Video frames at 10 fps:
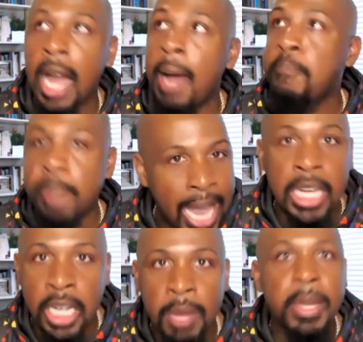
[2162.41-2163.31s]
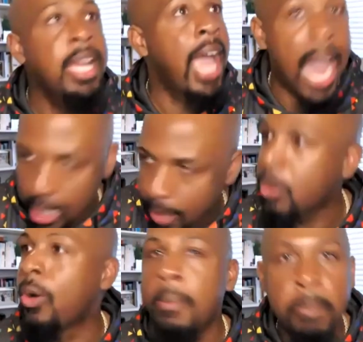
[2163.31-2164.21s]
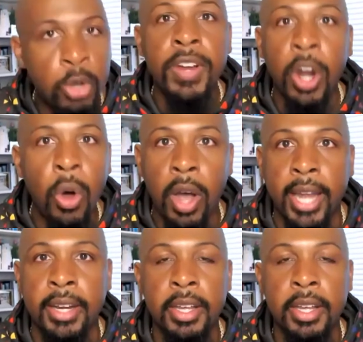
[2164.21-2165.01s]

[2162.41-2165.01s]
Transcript: I'm packing up and I'm going to move it on.